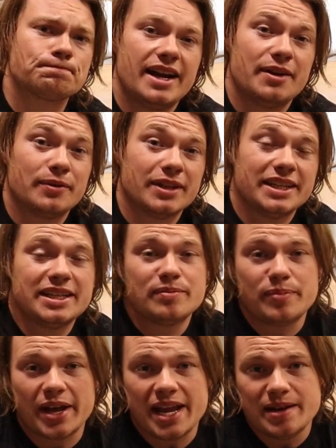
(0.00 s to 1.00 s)
And it really
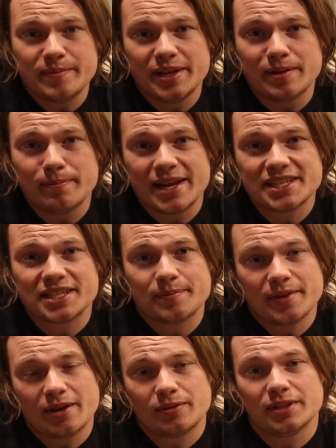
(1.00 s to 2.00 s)
did pain me to mess up
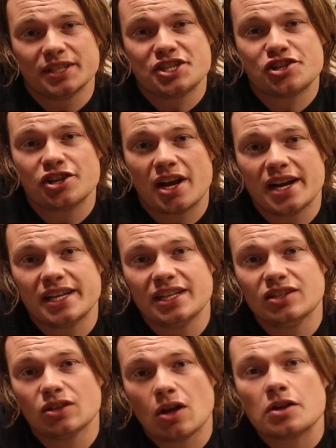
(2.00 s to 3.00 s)
that really shiny,
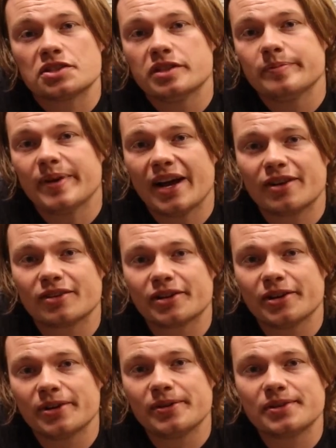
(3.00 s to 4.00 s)
glossy powder
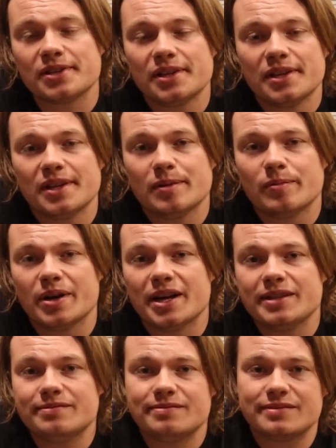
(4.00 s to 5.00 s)
coat,
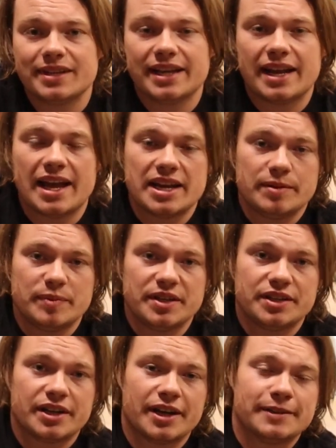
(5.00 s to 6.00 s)
but it had to be
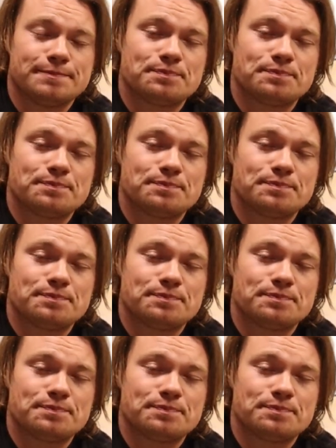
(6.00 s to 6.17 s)
done.